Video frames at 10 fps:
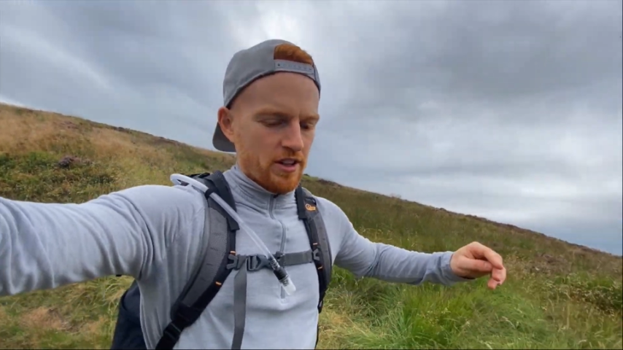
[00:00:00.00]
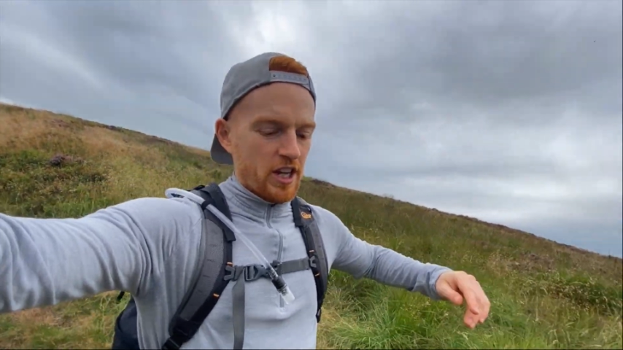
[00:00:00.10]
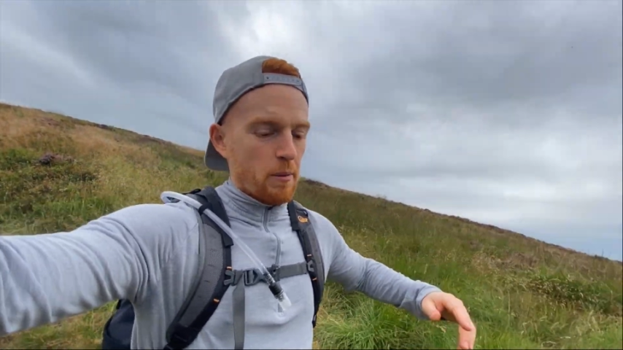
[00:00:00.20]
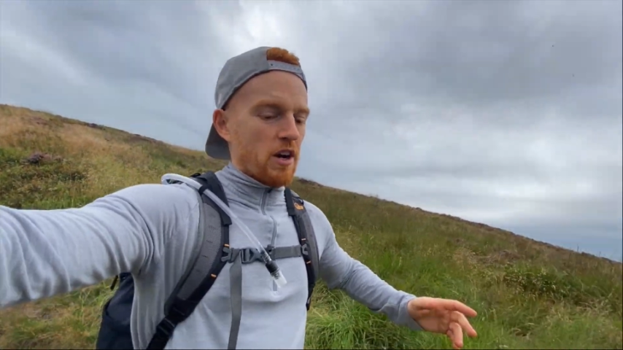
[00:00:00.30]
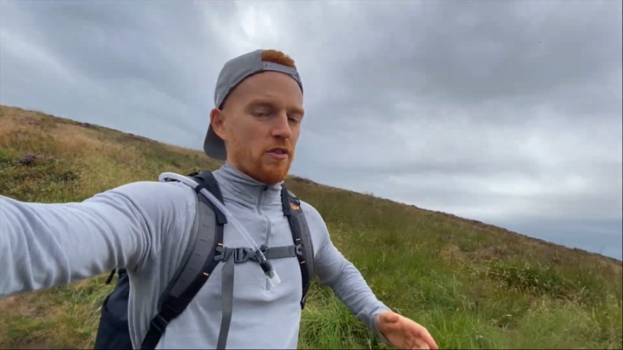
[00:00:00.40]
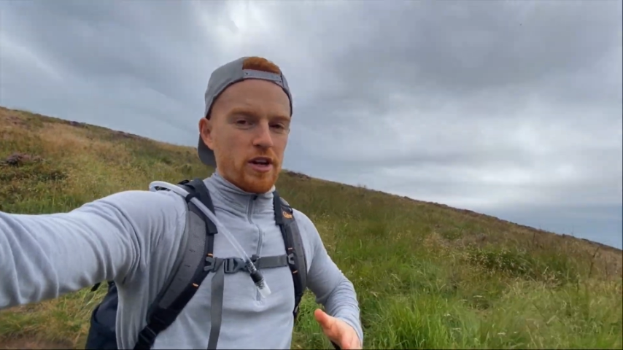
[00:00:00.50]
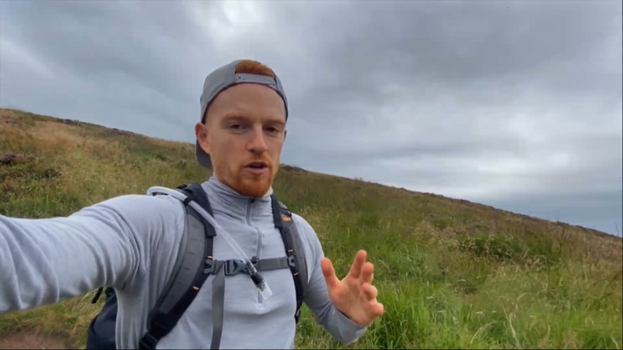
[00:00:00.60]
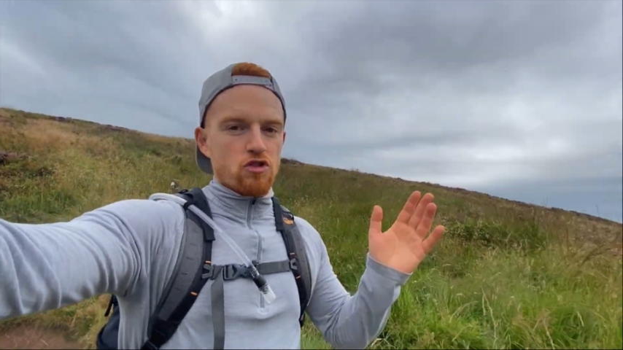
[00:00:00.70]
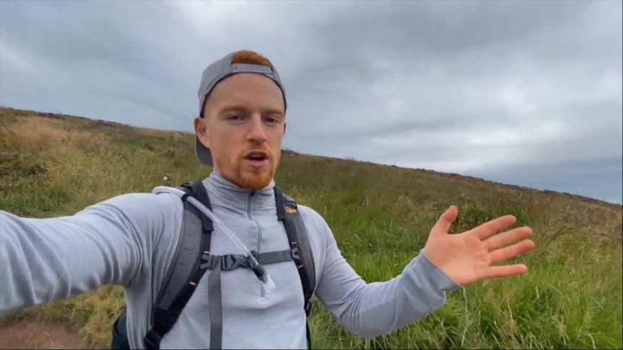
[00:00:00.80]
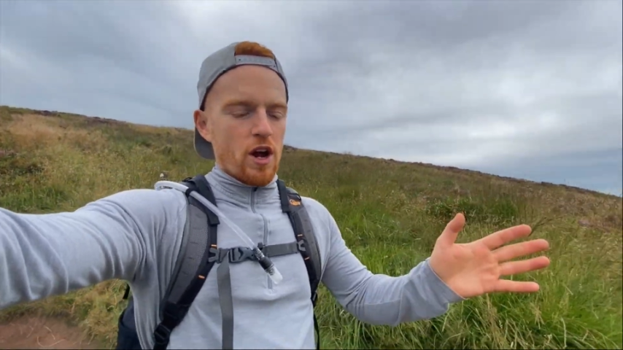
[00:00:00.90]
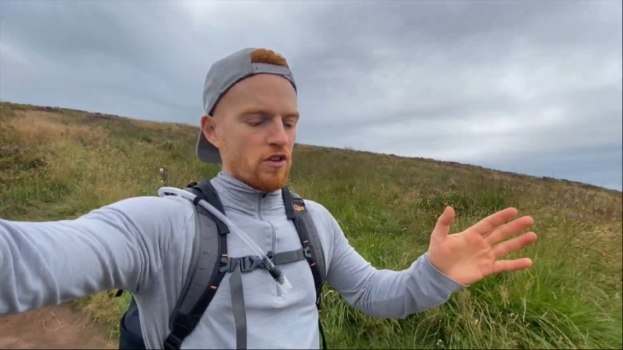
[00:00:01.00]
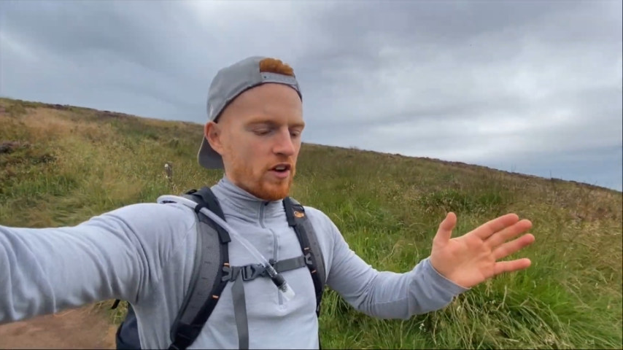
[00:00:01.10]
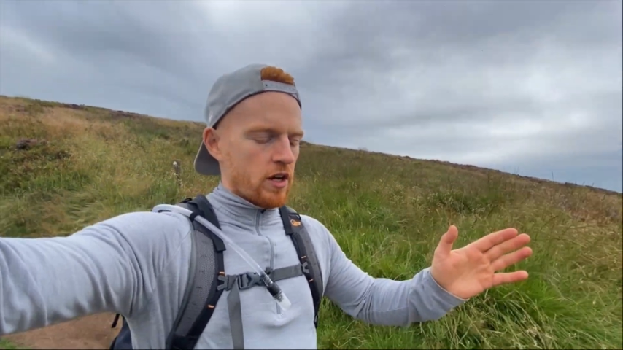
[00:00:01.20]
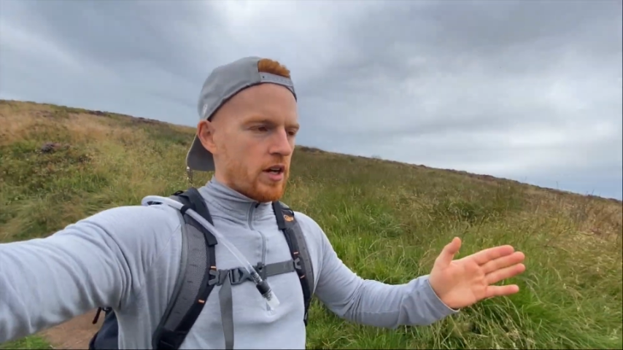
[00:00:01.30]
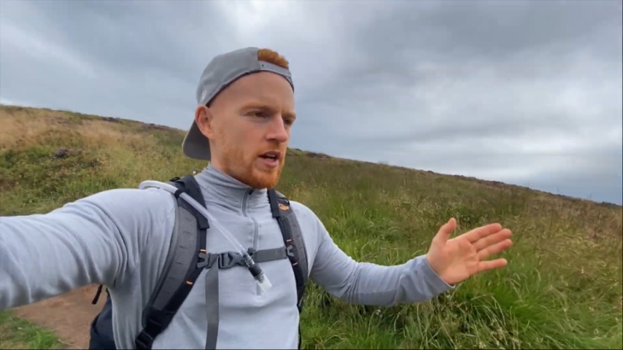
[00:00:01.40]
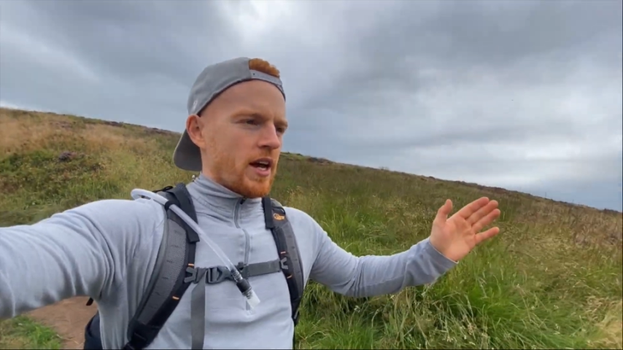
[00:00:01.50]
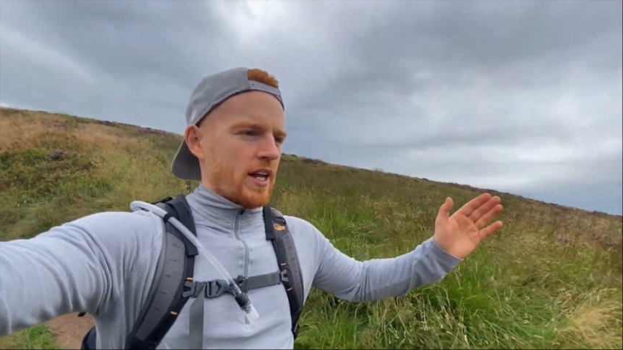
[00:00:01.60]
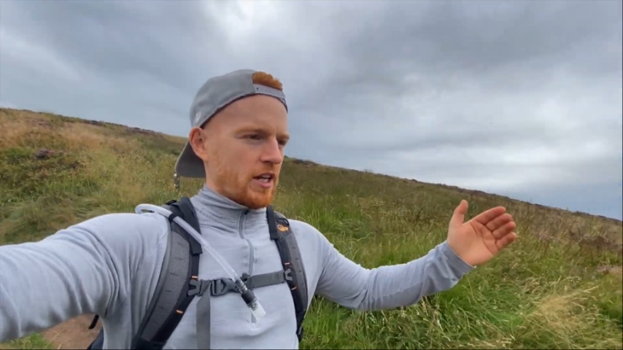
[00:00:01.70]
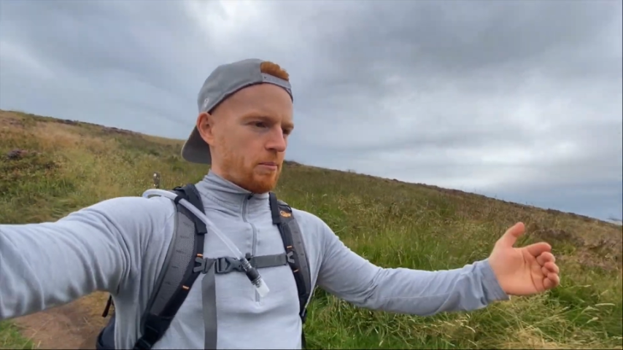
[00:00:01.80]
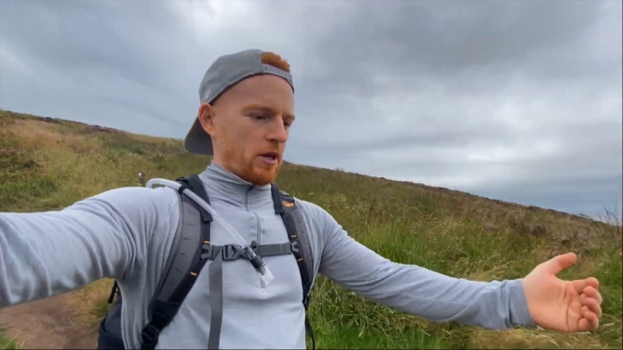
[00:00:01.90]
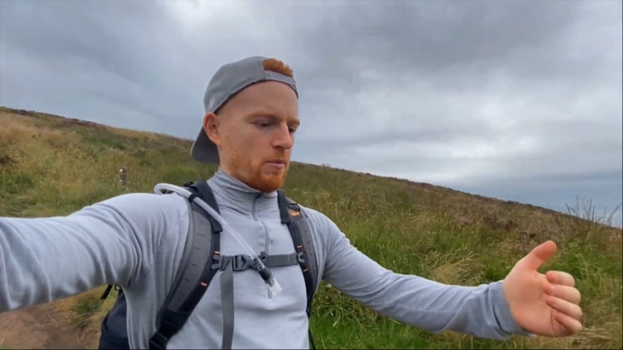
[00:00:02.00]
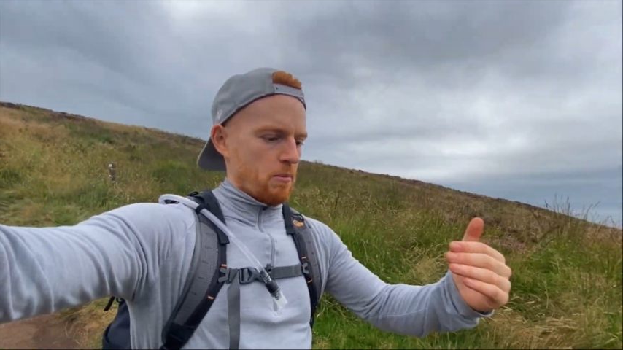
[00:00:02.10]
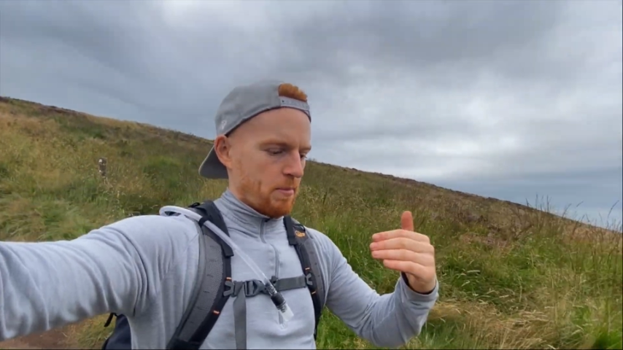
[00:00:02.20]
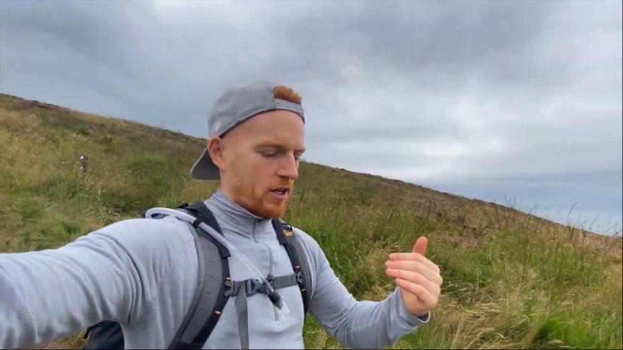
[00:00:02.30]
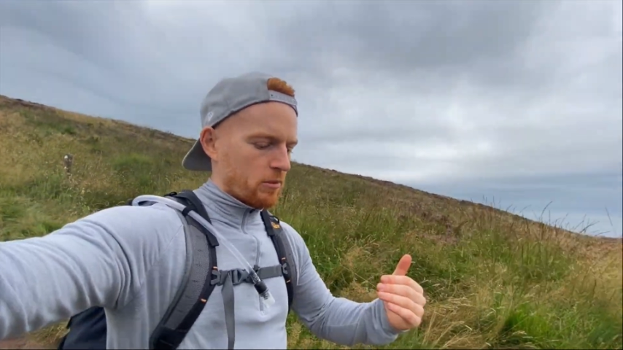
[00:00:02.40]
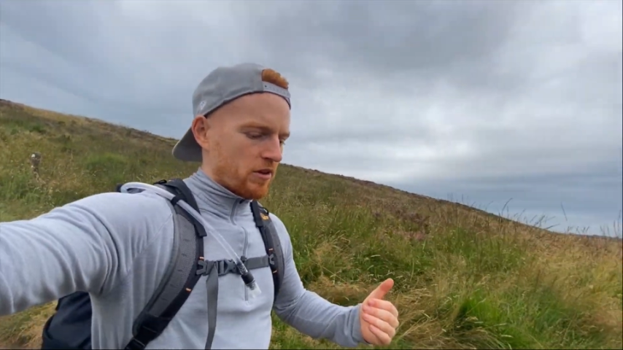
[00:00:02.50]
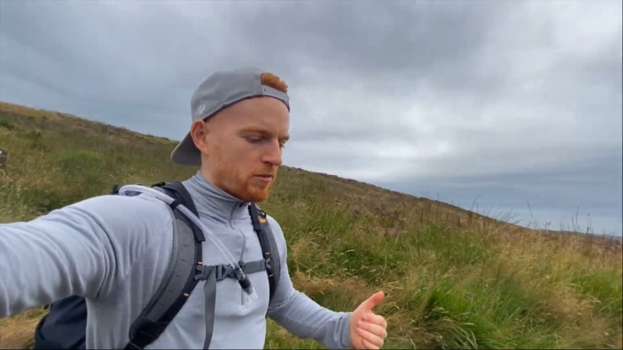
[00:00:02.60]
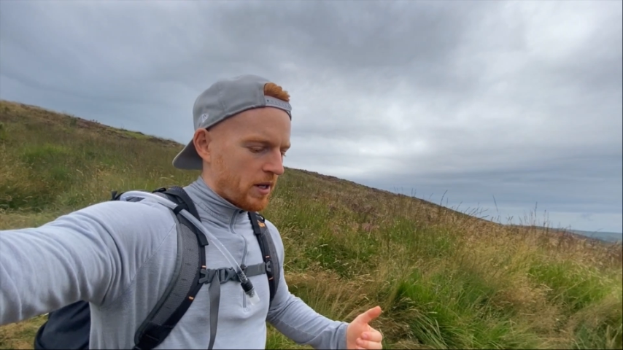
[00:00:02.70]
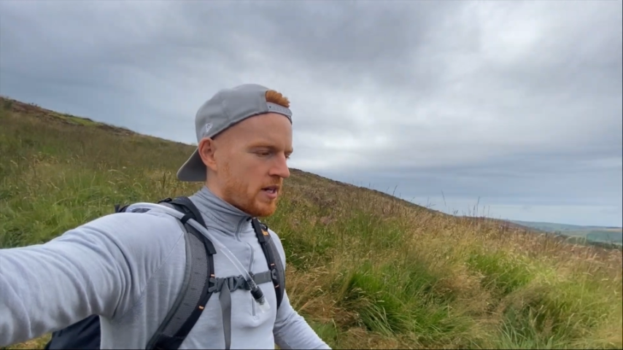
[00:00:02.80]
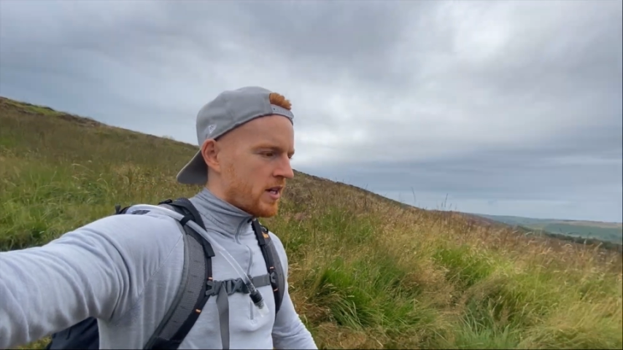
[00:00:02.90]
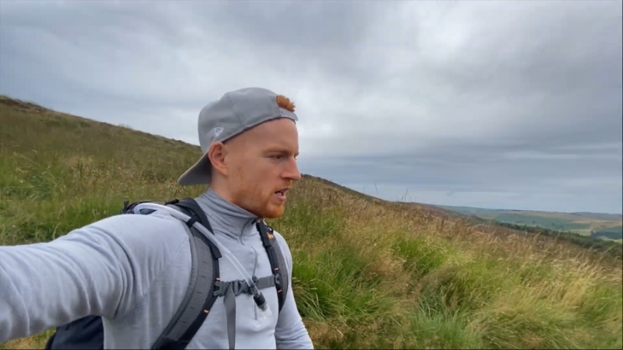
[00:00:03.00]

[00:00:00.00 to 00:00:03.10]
You can go either way, you go straight over and then be coming back up this way,